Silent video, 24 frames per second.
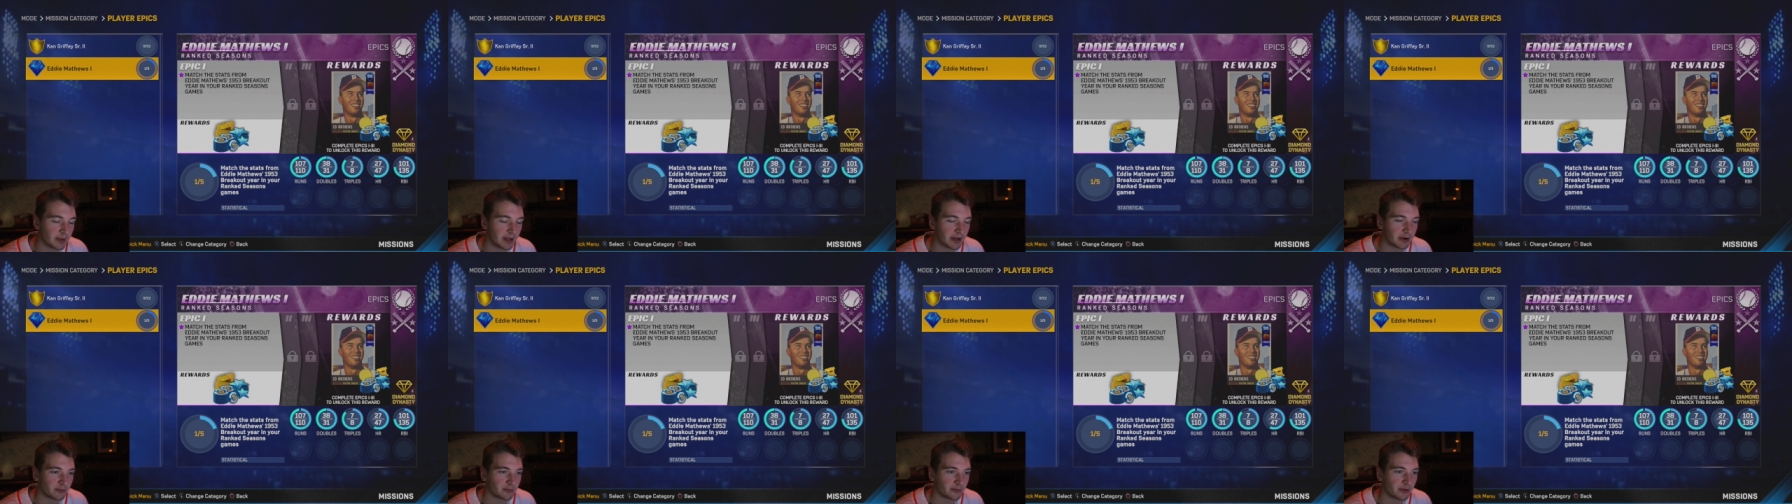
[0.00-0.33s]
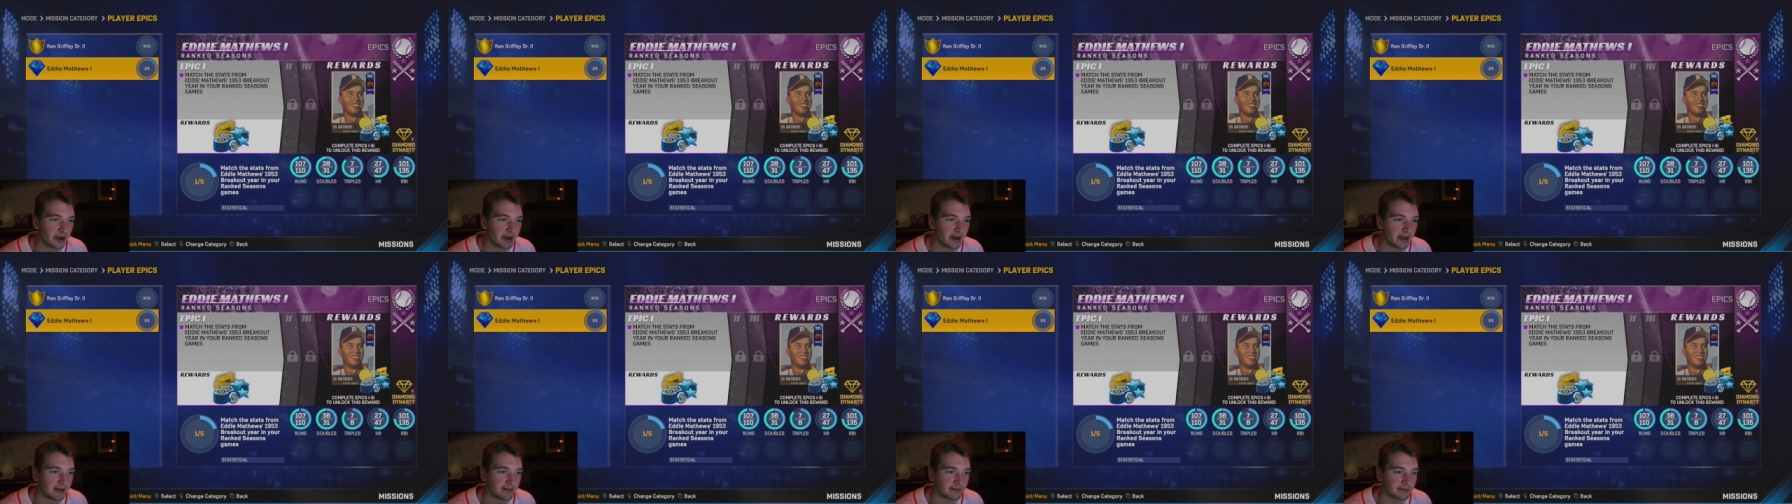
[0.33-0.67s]
like
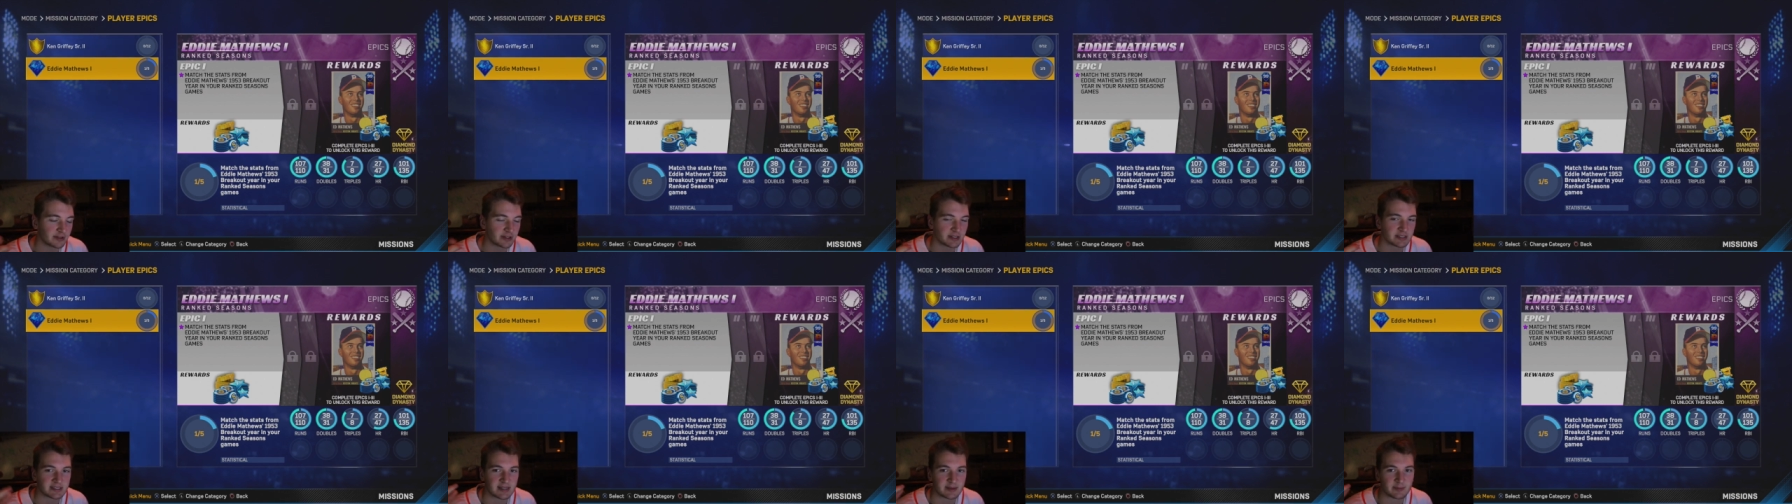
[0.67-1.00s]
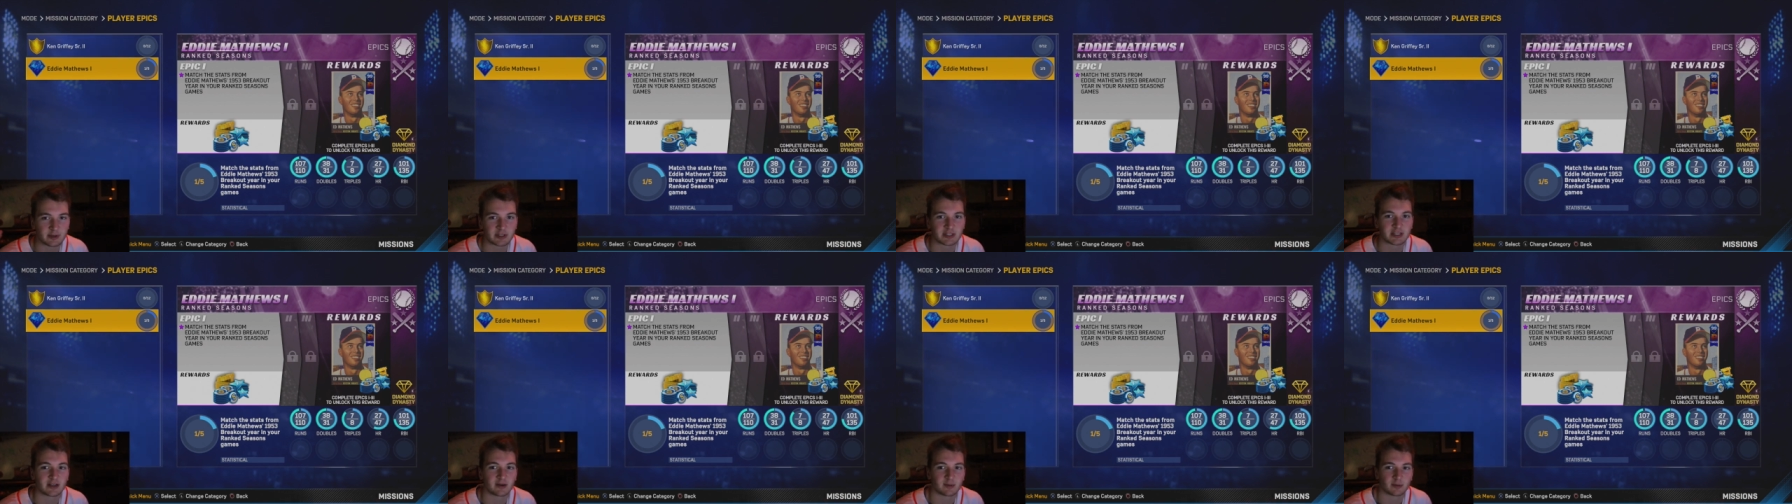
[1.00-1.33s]
right after this.
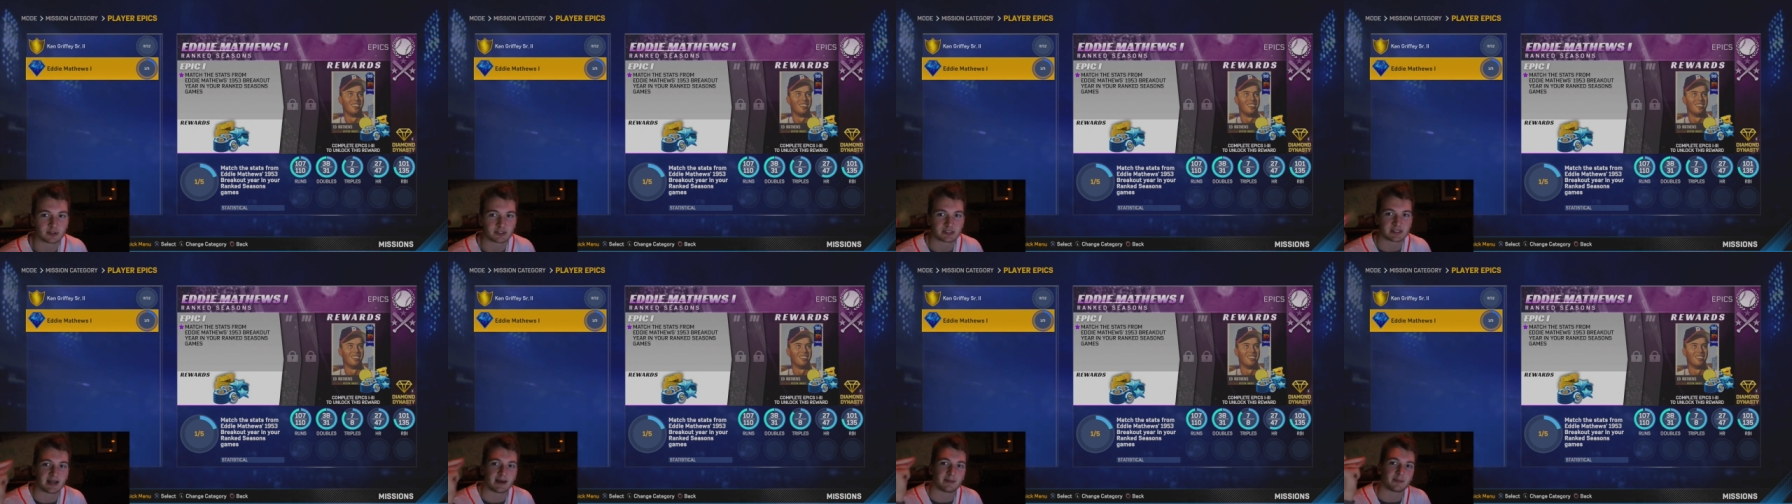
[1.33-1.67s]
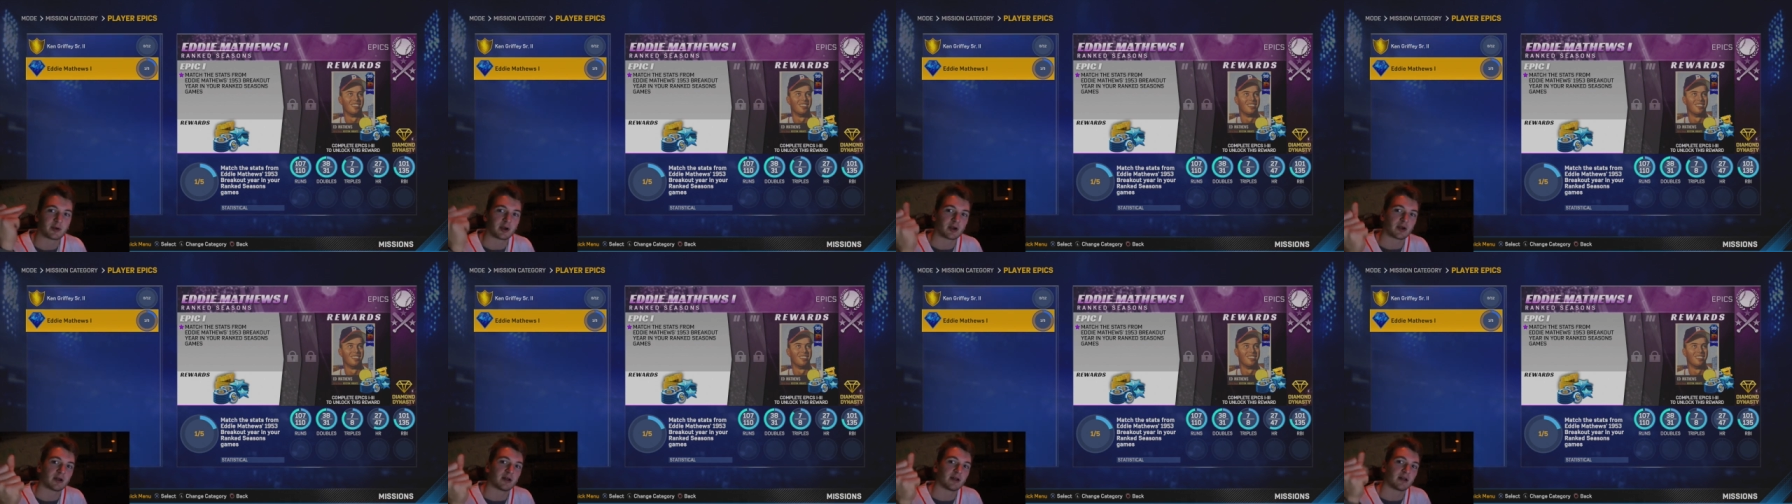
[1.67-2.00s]
I'm a terrible
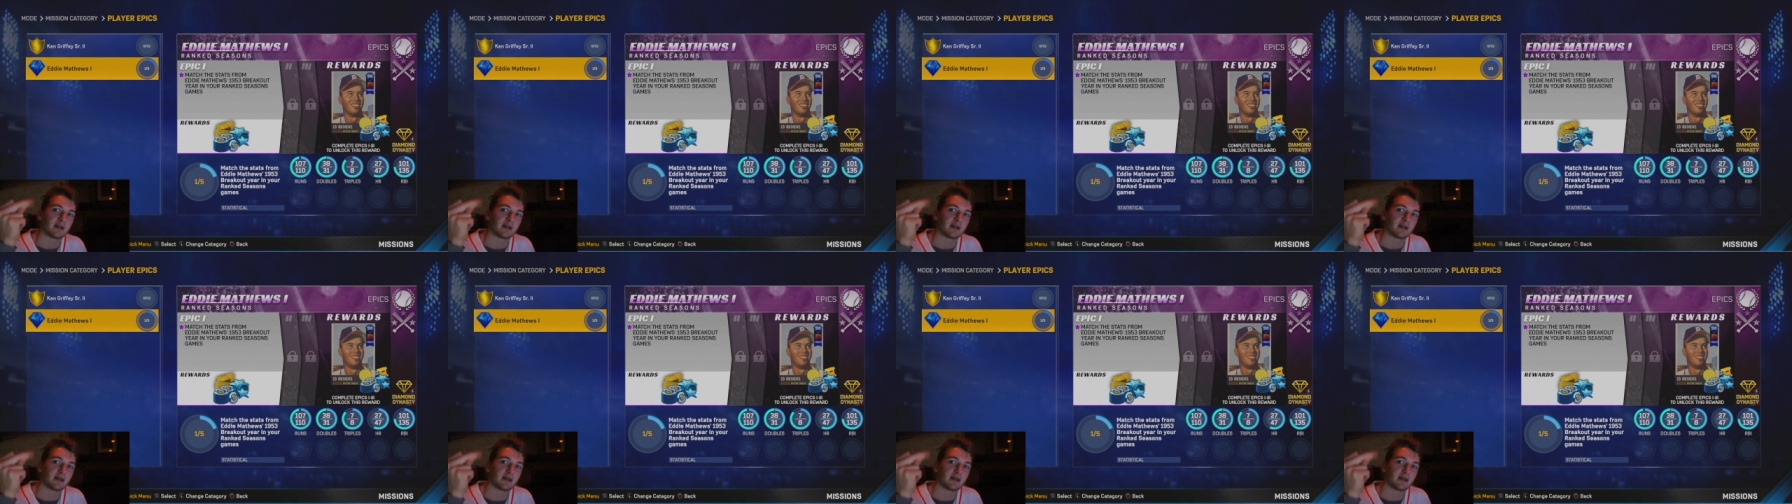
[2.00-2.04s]
snapper.